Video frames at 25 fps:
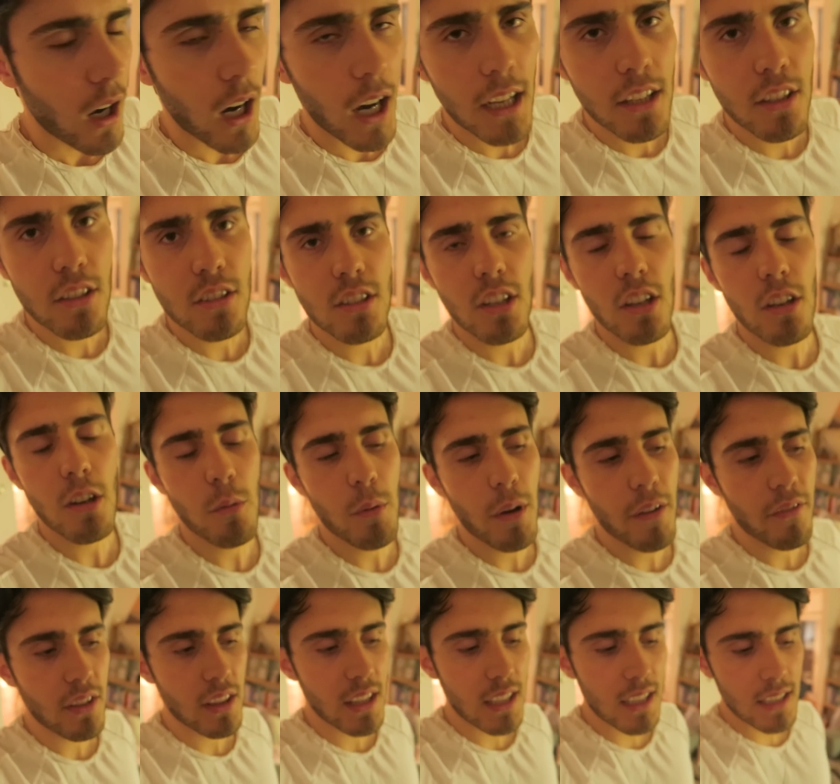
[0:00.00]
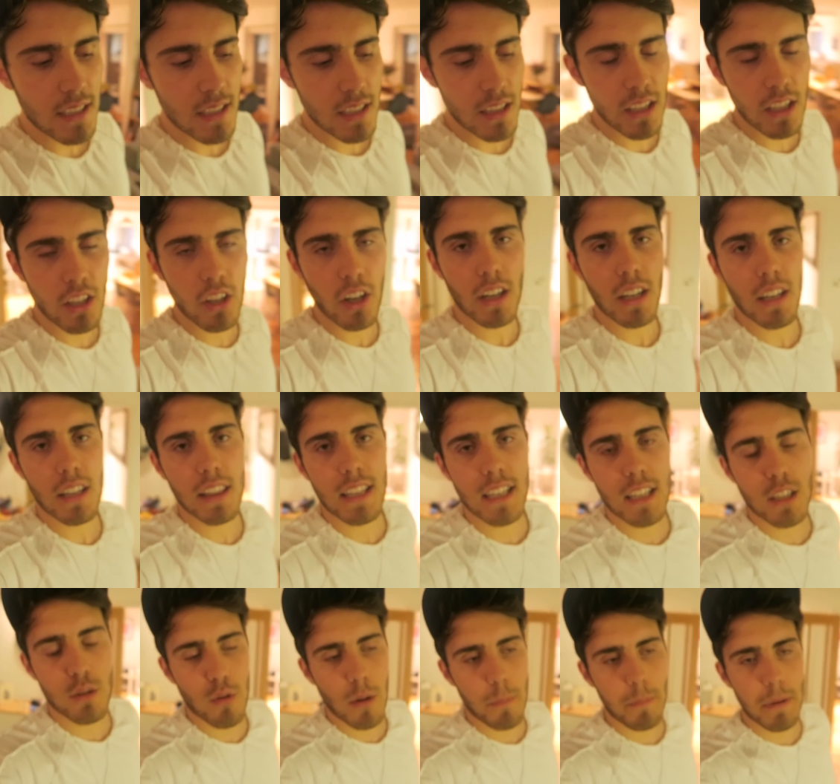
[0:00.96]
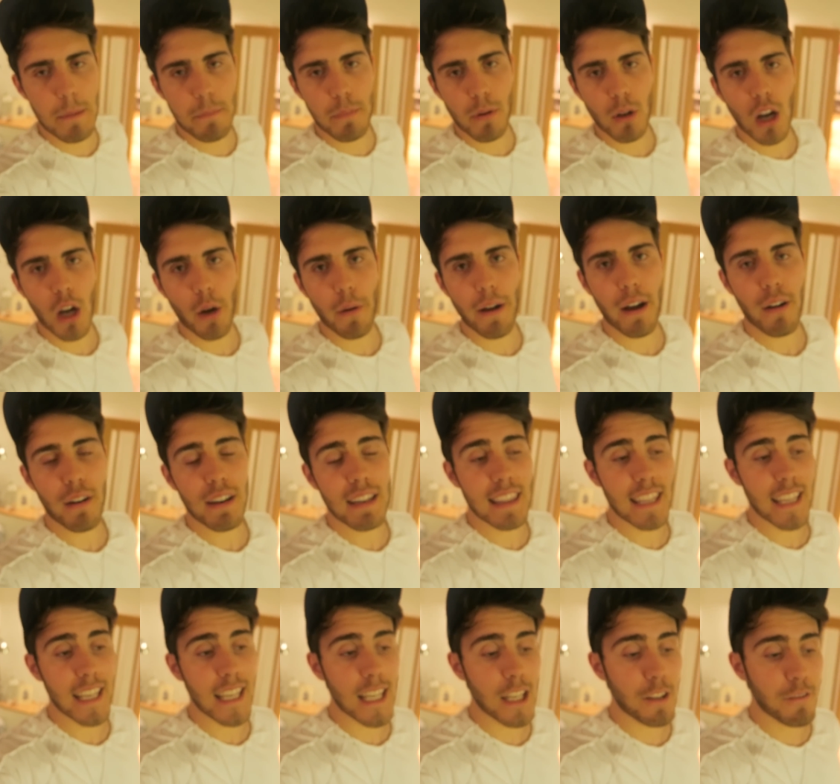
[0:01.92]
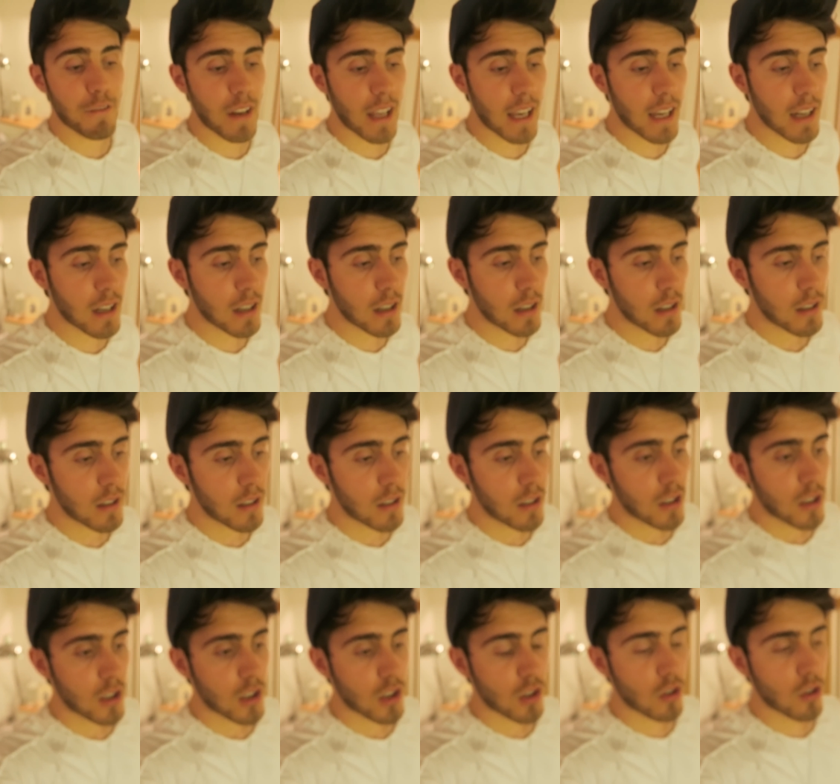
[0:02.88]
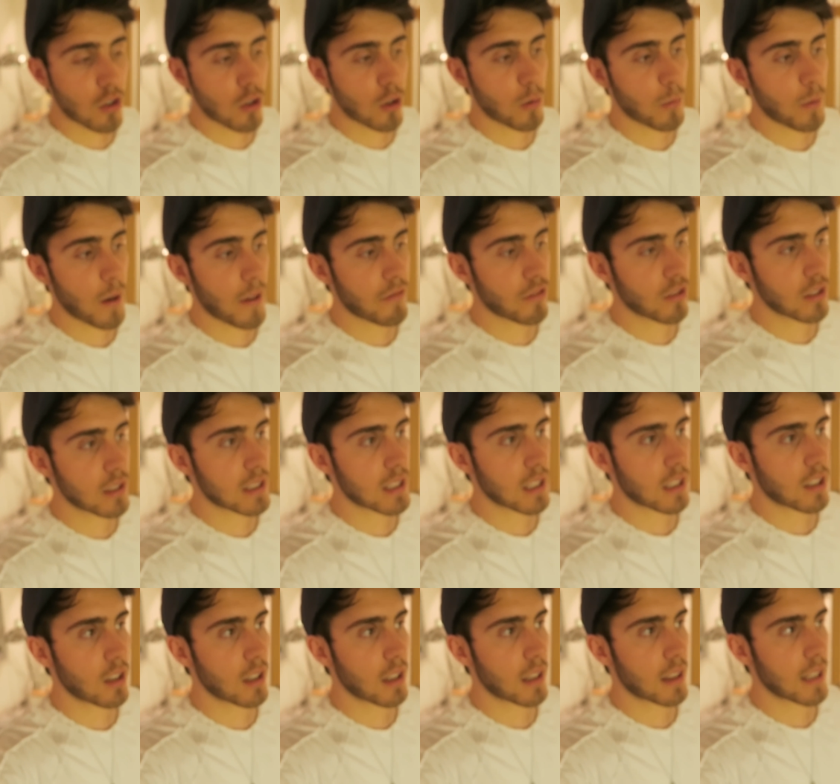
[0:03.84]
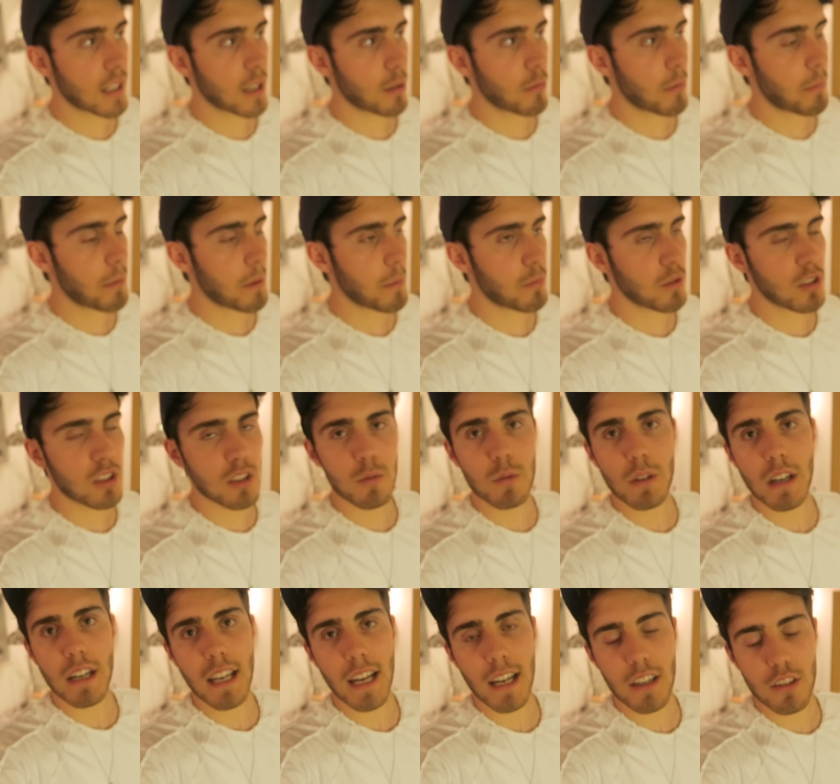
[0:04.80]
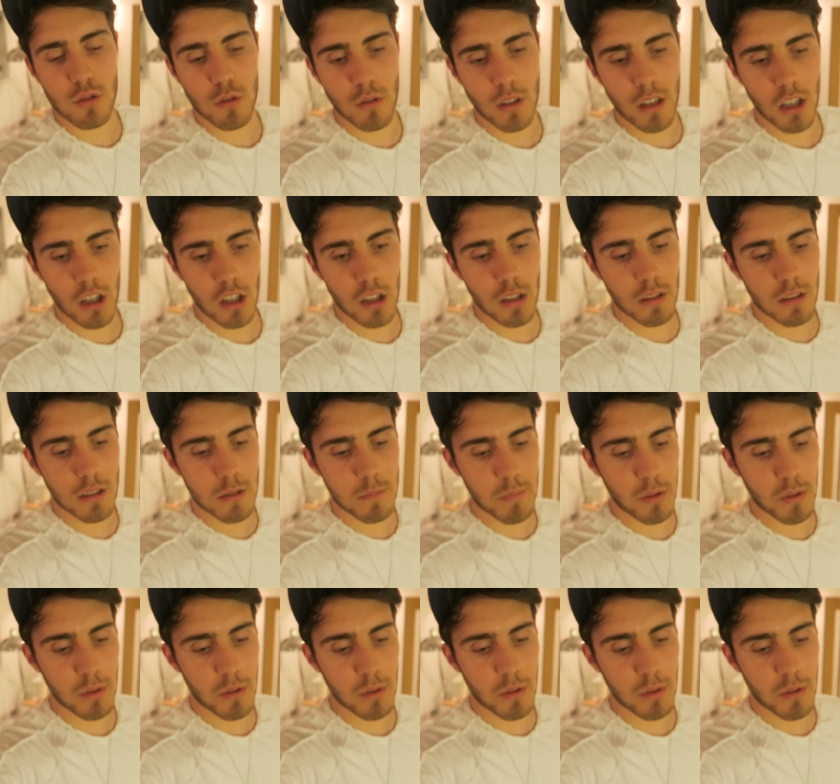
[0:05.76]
I just don't know whether these are the kind of things where people go out in the evening, or whether it's the kind of thing where people just wear casual clothes.